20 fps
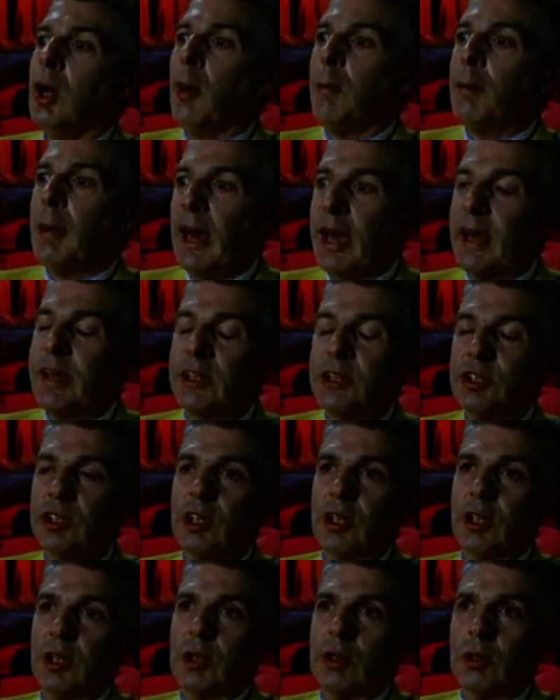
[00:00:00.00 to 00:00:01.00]

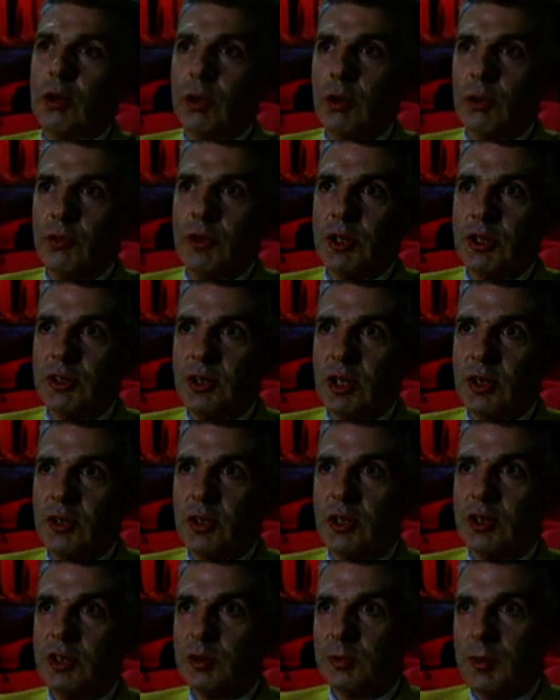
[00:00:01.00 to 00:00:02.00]
packaging of these
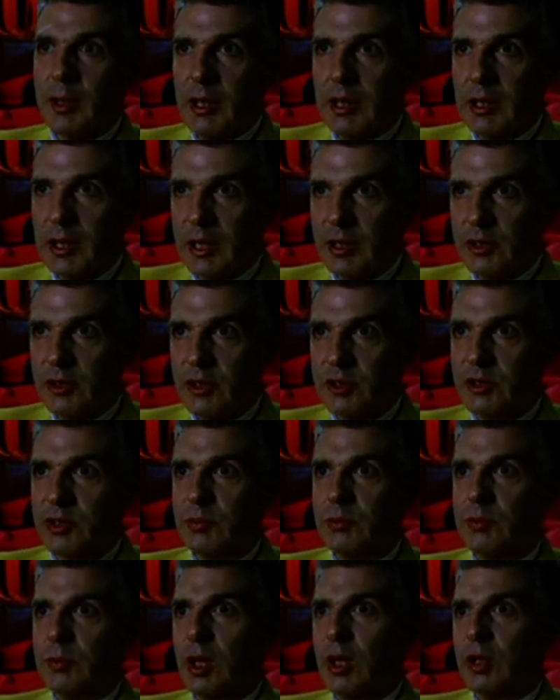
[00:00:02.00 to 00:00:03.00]
ideas about
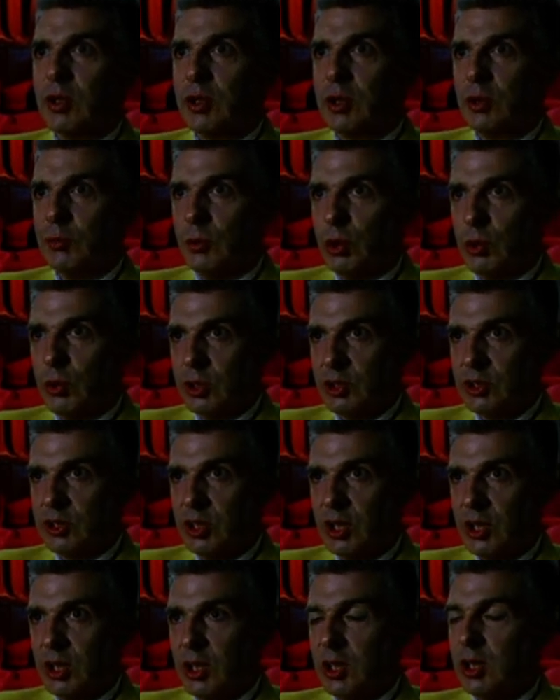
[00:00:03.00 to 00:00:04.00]
laddism and
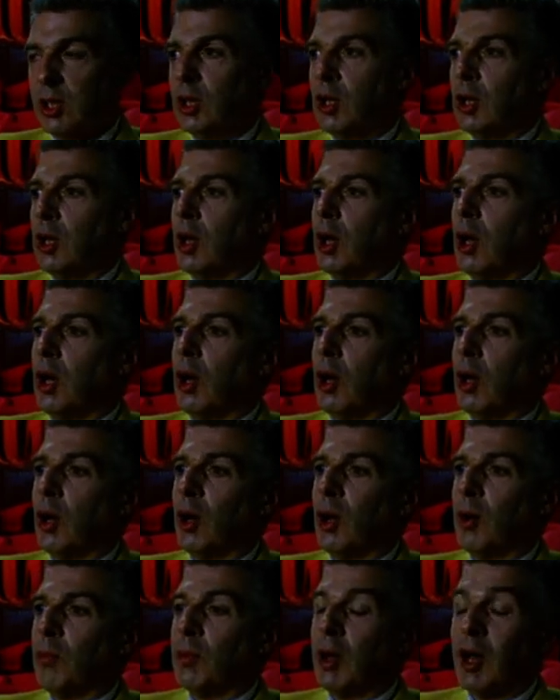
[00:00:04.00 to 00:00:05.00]
community
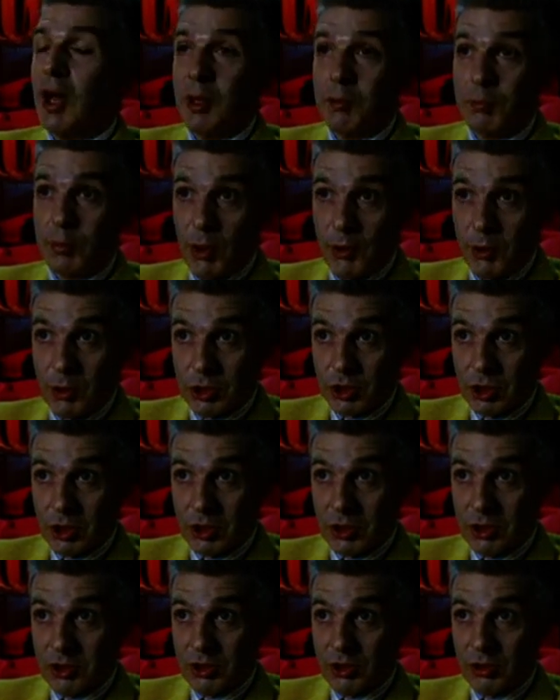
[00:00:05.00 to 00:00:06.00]
and polo
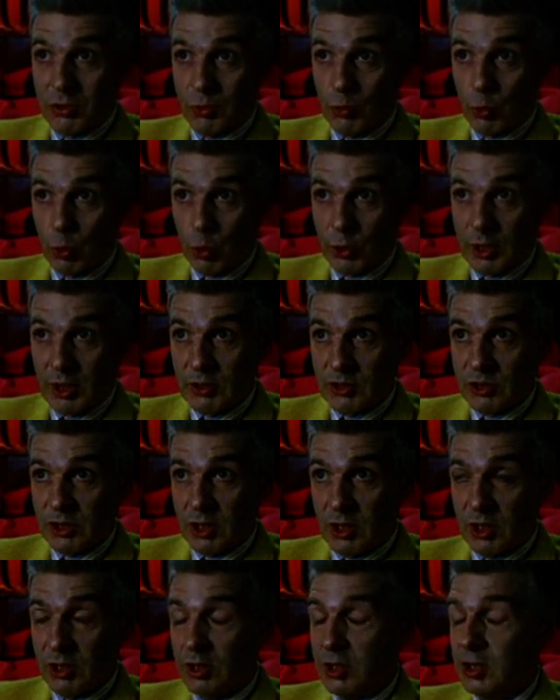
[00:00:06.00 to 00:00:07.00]
shirts worn
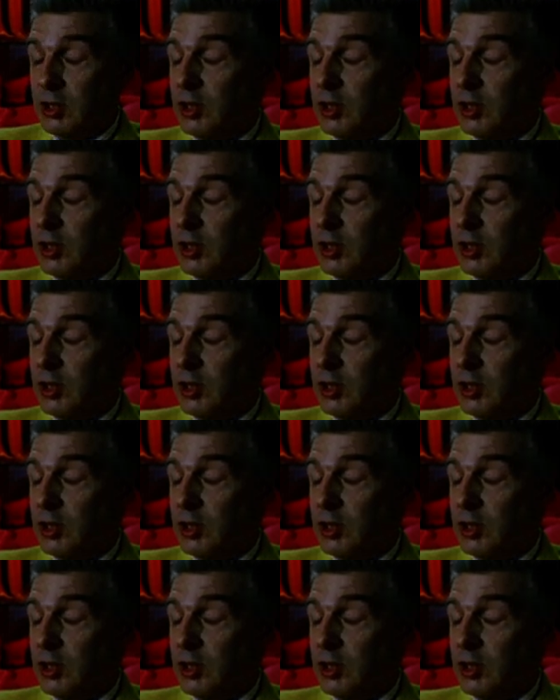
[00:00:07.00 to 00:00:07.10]
outside.